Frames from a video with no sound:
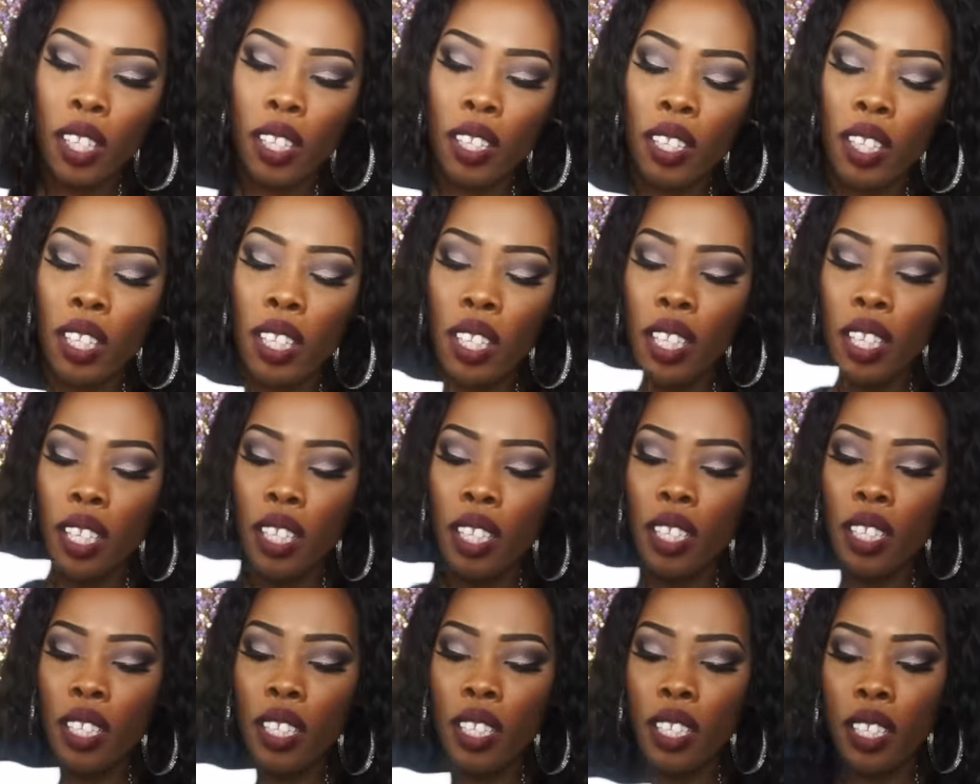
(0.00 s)

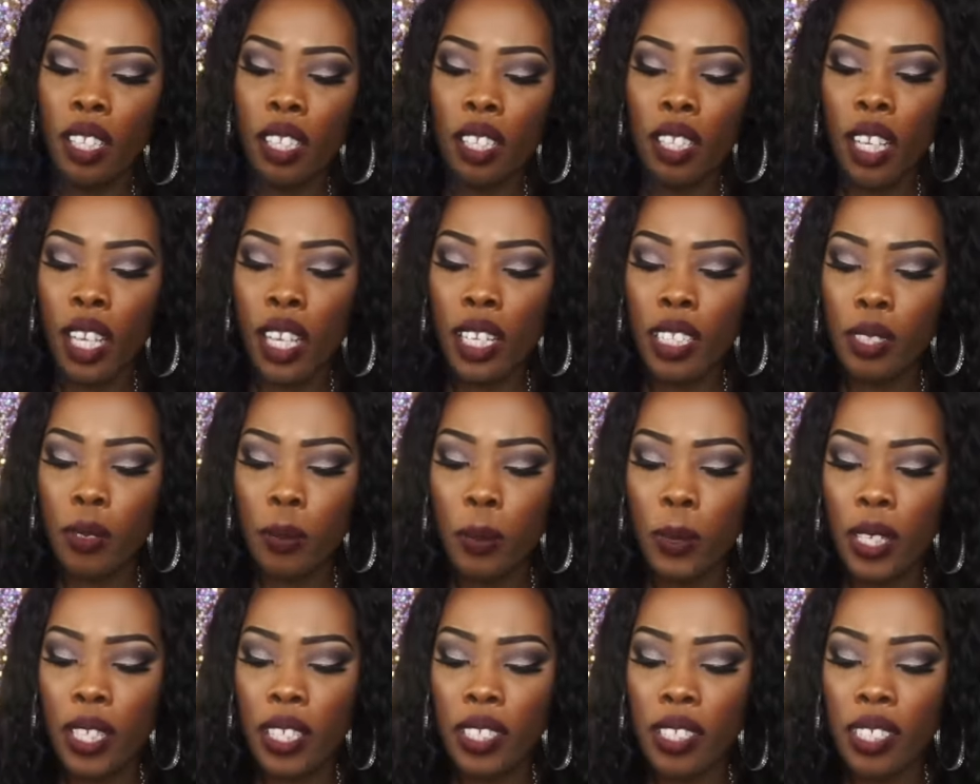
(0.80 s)
Then the next
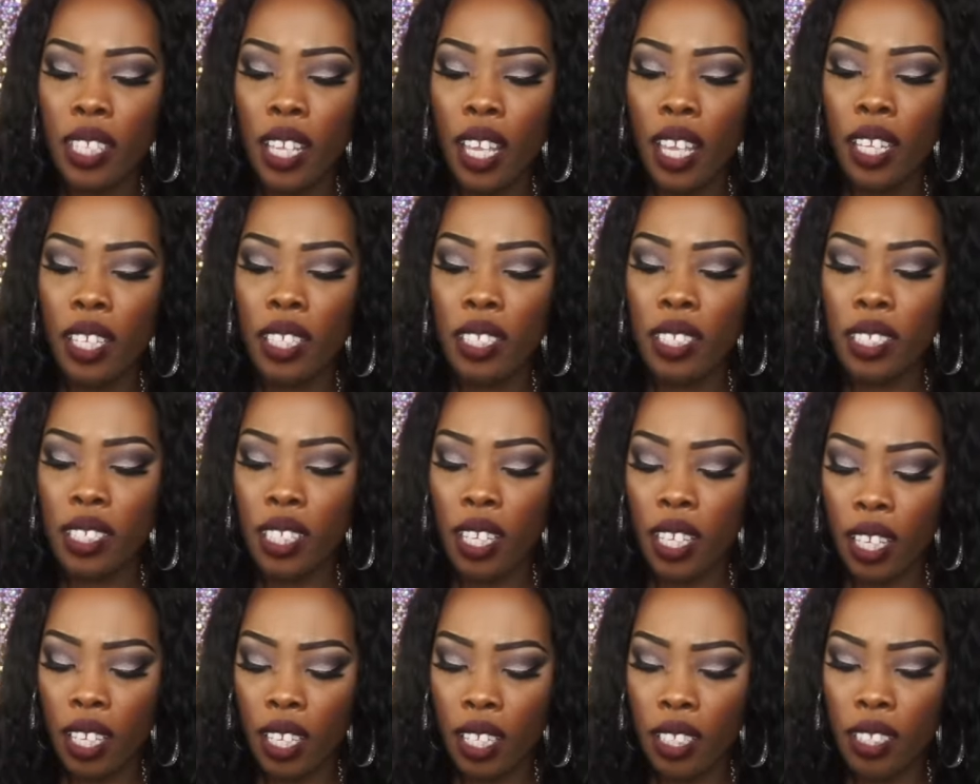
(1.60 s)
one is Santa
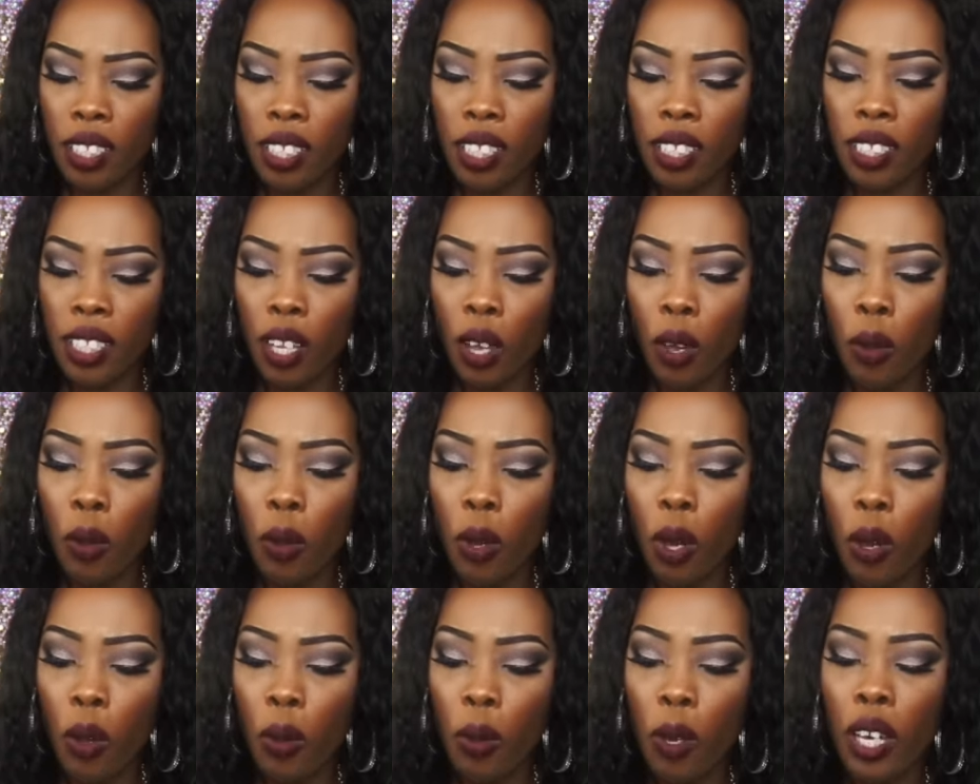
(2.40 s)
Suds. It's Ho
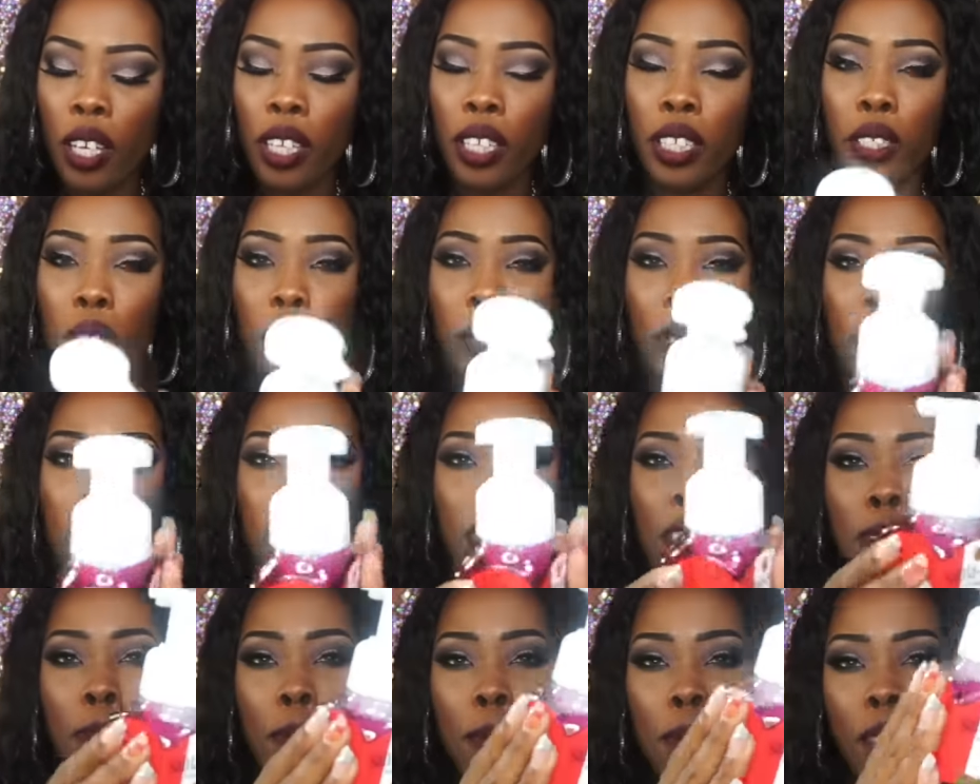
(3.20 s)
Ho Honey
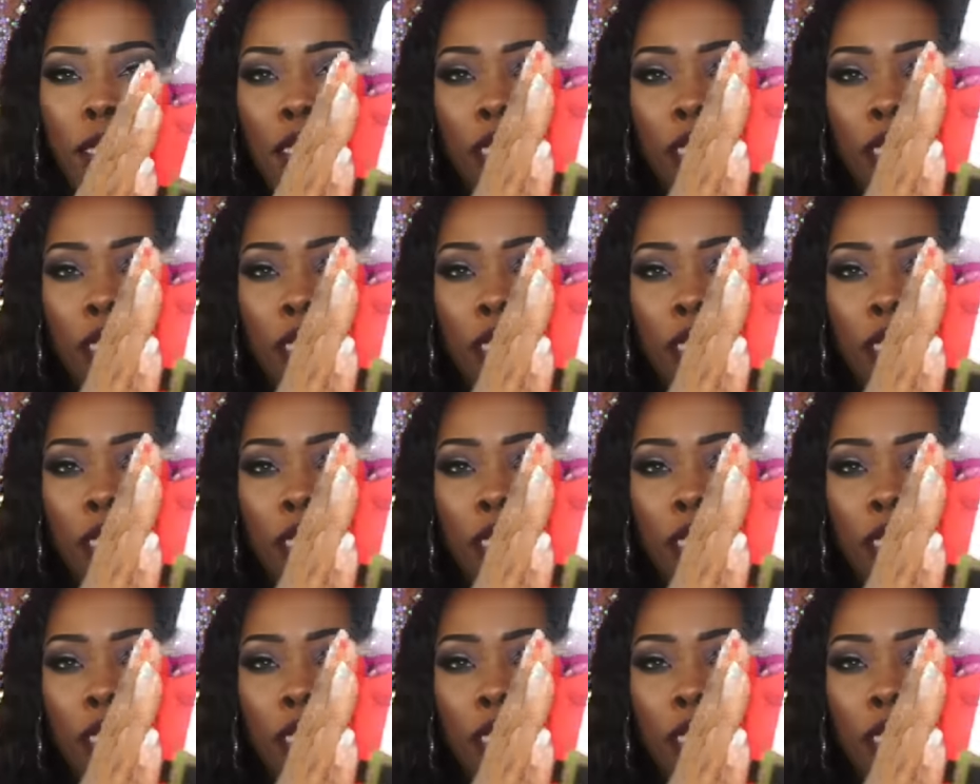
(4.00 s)
Crisp.